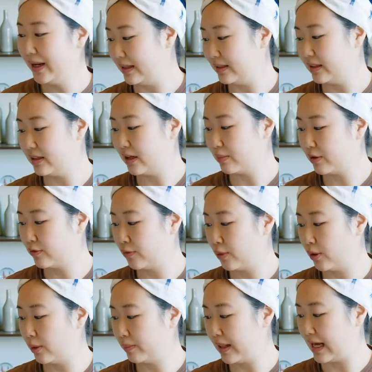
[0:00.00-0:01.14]
And then the number
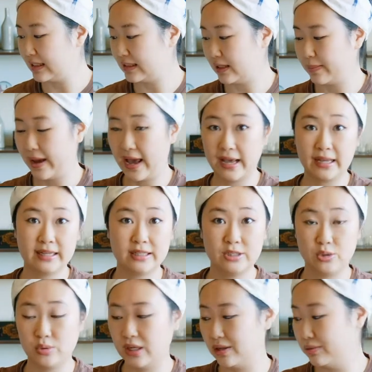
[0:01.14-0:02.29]
4 plastic bag
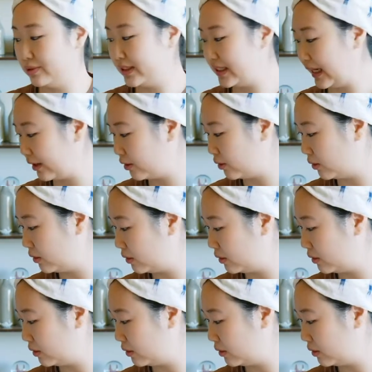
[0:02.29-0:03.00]
you can recycle.